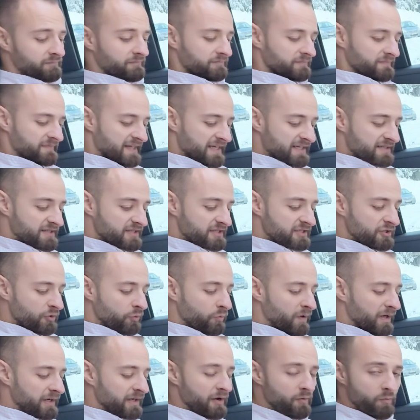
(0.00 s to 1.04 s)
This is the
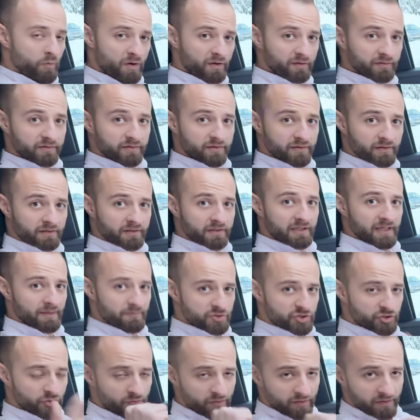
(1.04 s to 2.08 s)
one I want. Let me
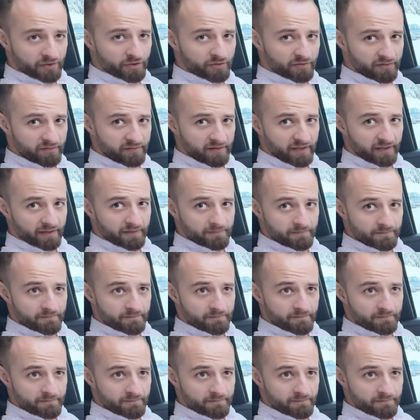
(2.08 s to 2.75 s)
show you another thing.